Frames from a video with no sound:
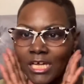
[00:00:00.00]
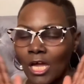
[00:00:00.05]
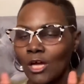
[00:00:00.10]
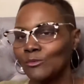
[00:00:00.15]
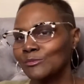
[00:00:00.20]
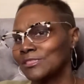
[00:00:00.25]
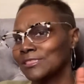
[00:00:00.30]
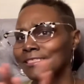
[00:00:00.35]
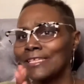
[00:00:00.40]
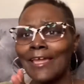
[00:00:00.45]
Oh,
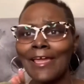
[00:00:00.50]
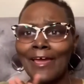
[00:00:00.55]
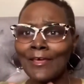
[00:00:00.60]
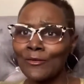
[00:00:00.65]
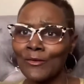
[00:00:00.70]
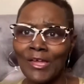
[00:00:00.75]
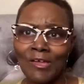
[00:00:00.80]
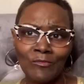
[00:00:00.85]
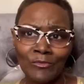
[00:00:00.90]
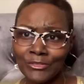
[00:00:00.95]
today I don't
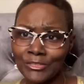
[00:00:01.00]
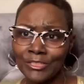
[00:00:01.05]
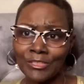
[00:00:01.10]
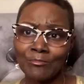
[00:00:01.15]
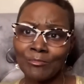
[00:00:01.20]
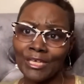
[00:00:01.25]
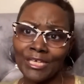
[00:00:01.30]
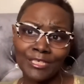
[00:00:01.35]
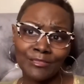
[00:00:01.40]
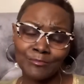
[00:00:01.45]
have on any
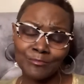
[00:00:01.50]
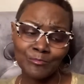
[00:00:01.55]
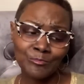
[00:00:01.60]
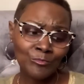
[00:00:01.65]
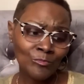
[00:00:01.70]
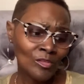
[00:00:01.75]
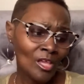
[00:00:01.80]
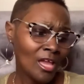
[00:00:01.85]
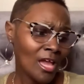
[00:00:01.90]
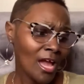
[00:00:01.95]
makeup.
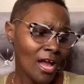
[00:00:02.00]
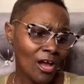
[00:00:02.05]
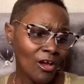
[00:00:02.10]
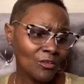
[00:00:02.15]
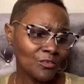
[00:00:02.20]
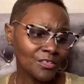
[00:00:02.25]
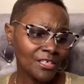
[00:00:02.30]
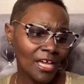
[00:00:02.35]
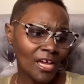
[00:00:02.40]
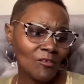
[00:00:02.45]
I
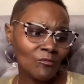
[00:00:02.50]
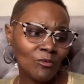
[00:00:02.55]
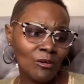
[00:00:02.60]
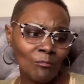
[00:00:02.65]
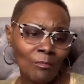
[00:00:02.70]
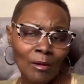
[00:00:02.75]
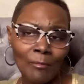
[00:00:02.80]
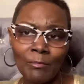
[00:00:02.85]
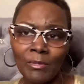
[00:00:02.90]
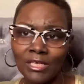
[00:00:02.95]
only have on
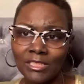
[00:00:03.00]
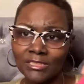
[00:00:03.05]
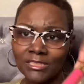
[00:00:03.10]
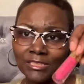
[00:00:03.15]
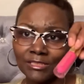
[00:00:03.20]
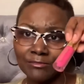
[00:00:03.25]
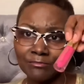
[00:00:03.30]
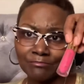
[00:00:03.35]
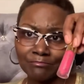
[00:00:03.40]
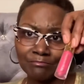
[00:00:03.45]
my
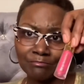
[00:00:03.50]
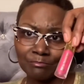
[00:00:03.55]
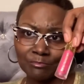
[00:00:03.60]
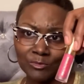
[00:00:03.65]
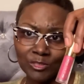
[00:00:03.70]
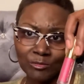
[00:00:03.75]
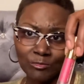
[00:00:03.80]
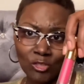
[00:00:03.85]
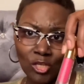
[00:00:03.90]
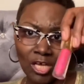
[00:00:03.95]
Buxom
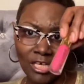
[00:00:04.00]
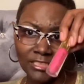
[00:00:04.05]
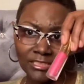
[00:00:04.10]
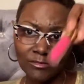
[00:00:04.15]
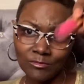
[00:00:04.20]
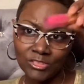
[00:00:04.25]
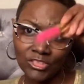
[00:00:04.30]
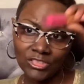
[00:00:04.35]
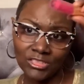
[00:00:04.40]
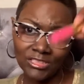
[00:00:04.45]
lip gloss,
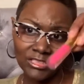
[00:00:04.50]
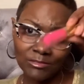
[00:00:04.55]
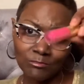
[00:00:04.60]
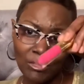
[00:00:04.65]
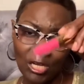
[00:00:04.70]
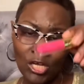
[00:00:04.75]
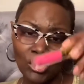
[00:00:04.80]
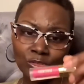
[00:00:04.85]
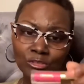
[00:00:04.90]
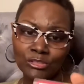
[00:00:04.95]
which is my
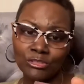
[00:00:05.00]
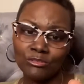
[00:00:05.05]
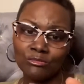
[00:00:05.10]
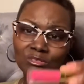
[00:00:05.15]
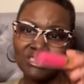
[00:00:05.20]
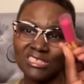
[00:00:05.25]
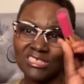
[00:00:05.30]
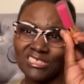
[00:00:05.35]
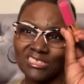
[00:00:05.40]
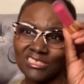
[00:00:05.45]
girl too,
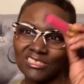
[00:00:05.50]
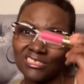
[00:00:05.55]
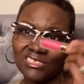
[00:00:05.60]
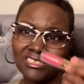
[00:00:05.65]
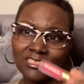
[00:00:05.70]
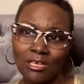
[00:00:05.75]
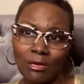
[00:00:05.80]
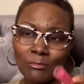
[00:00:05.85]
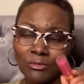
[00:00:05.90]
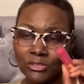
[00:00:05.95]
and it's, it's
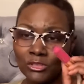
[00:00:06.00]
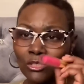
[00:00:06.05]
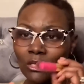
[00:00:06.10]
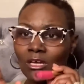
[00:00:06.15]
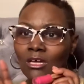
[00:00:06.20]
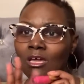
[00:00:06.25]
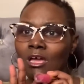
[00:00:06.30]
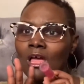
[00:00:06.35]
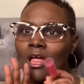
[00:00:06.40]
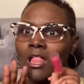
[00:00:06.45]
almost gone
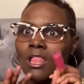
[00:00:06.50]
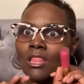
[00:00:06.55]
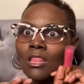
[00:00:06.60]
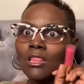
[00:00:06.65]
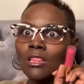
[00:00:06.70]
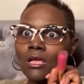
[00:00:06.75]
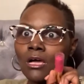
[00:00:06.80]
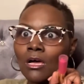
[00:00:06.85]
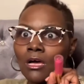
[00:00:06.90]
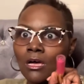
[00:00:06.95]

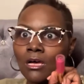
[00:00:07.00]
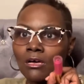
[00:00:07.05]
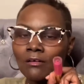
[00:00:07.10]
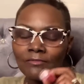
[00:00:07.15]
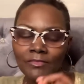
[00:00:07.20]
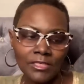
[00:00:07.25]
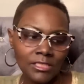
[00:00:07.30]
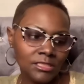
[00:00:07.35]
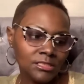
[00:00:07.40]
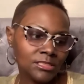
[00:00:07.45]
love
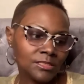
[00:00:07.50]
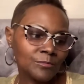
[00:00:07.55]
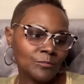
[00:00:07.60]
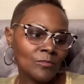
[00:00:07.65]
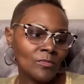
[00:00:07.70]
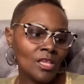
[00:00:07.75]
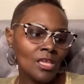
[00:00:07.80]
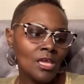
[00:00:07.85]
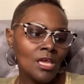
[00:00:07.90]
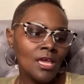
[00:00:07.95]

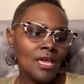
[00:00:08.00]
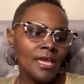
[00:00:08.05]
this.